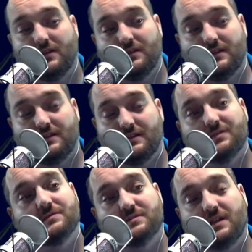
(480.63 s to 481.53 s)
that
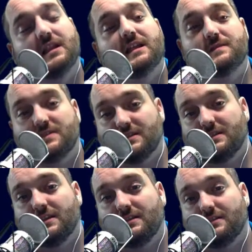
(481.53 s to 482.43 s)
there was claims and,
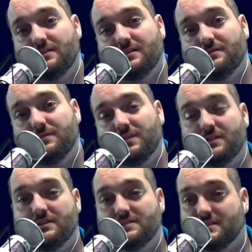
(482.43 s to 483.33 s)
and um,
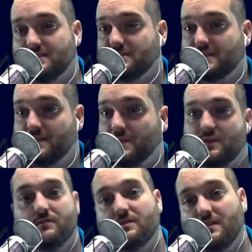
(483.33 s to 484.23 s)
theories and things like that
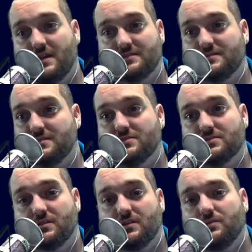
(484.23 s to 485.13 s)
made over the last year or
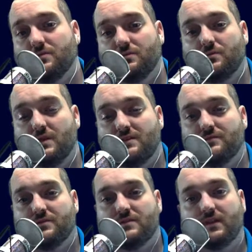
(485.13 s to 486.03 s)
so waiting
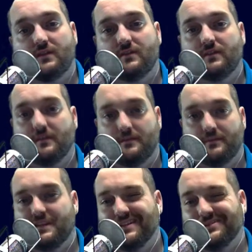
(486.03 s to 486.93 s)
for this and
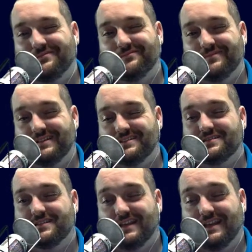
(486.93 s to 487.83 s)
you know
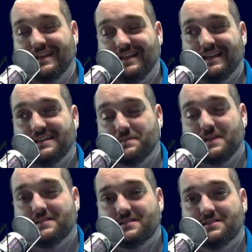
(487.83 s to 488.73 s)
it's it's
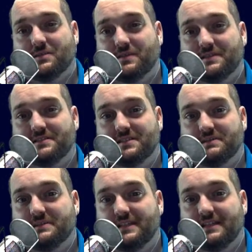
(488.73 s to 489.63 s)
best just to wait and see
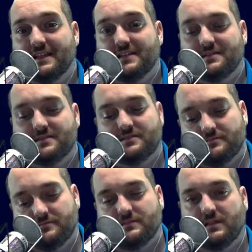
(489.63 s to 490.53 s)
what they announce
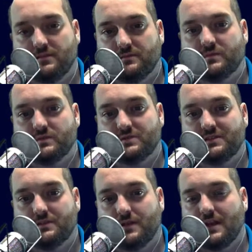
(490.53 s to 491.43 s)
and we'll
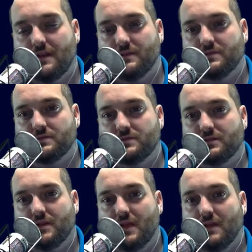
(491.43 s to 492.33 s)
see what happens with
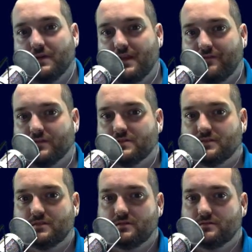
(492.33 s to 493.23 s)
it but yeah version
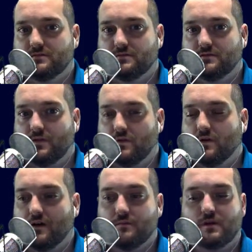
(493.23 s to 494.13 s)
2
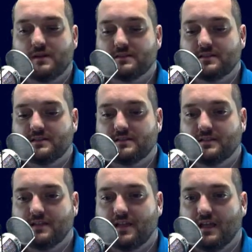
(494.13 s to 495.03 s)
local hub
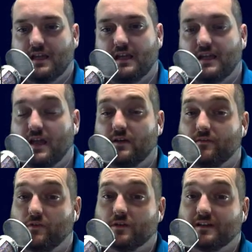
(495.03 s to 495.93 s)
processing and now
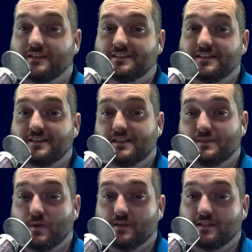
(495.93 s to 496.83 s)
if you're an existing
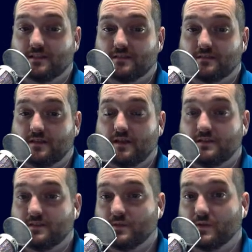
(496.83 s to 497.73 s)
smartthings
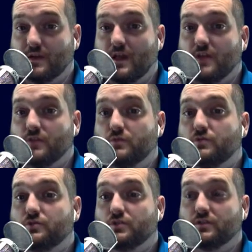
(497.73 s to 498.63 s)
customer you
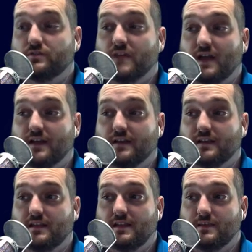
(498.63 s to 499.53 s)
should have got an
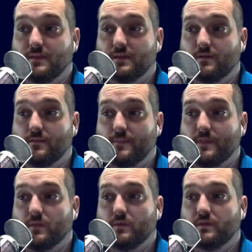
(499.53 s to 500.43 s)
email
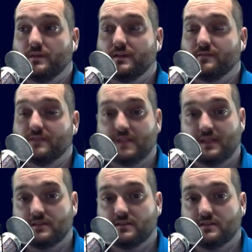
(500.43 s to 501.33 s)
with an
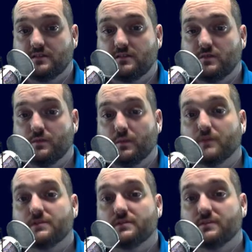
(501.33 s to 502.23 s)
invitation to
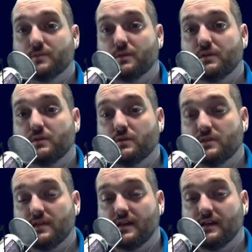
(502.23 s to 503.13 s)
purchase or pre-order
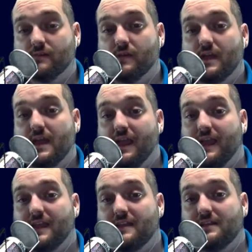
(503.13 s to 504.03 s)
the hub
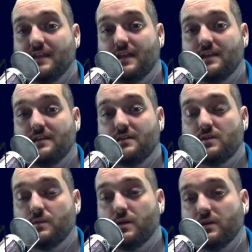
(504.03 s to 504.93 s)
and a
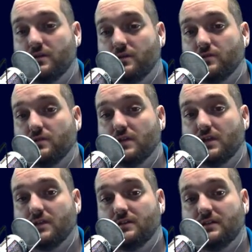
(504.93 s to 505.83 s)
coupon code
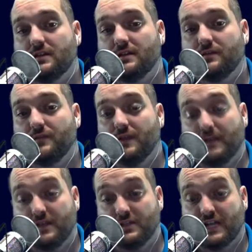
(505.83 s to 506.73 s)
to get a
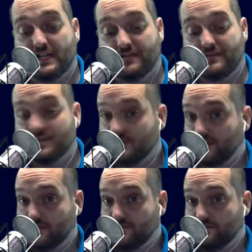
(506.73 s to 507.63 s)
very attractive
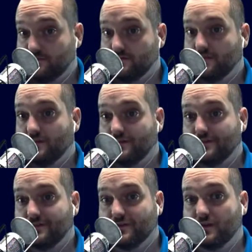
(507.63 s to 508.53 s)
discount
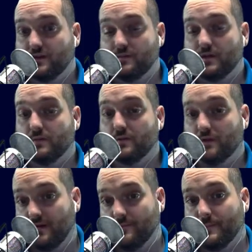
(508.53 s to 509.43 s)
on your hub
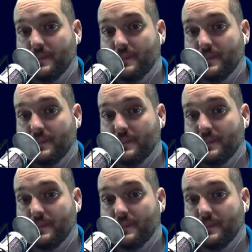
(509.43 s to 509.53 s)
upgrade.